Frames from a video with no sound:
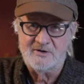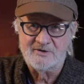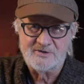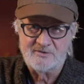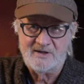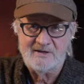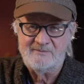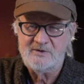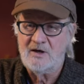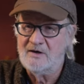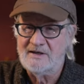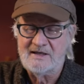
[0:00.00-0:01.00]
Nursery.
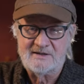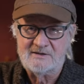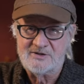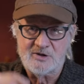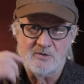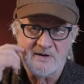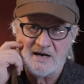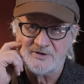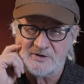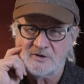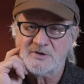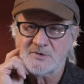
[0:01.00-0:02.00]
You ought to get
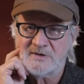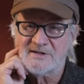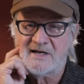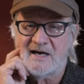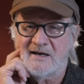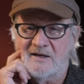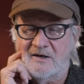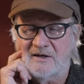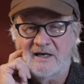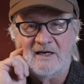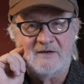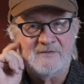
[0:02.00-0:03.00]
Stonehouse Nursery's catalog.
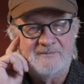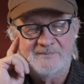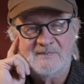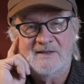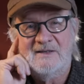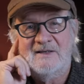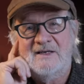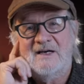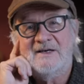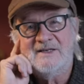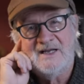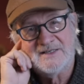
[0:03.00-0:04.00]
They have
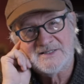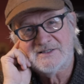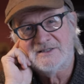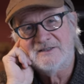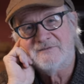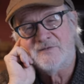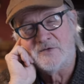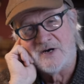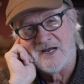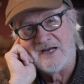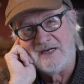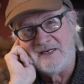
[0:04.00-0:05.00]
an excellent
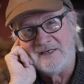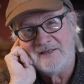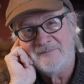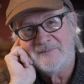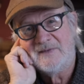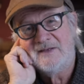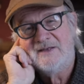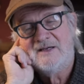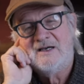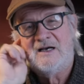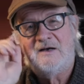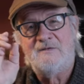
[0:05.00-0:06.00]
variety
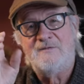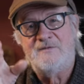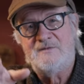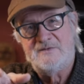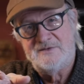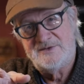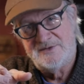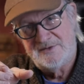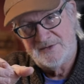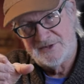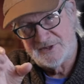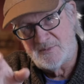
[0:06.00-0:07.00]
of
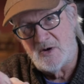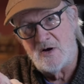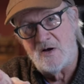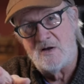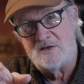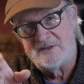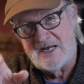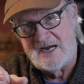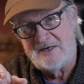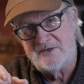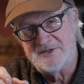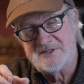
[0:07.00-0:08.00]
small
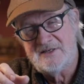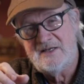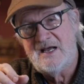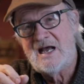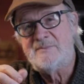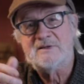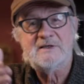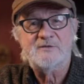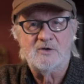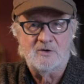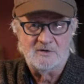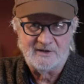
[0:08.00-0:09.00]
liners. I believe
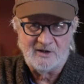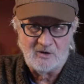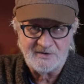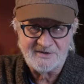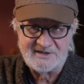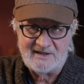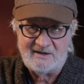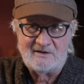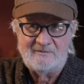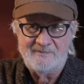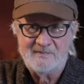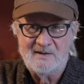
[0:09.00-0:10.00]
they're only
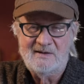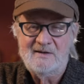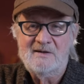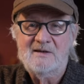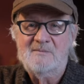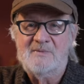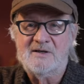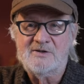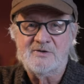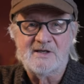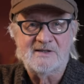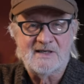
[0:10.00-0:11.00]
wholesale, but
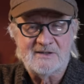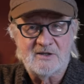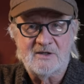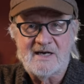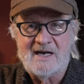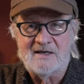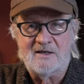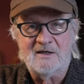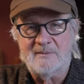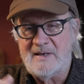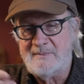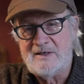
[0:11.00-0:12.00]
you can get their catalog
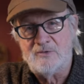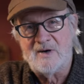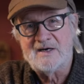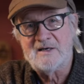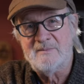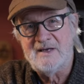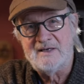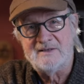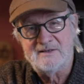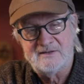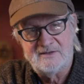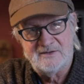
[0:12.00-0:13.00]
and maybe
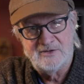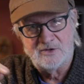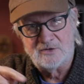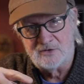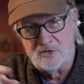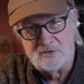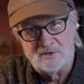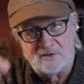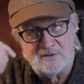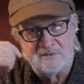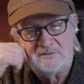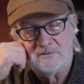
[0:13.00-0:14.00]
recommend your
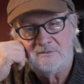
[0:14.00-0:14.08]
local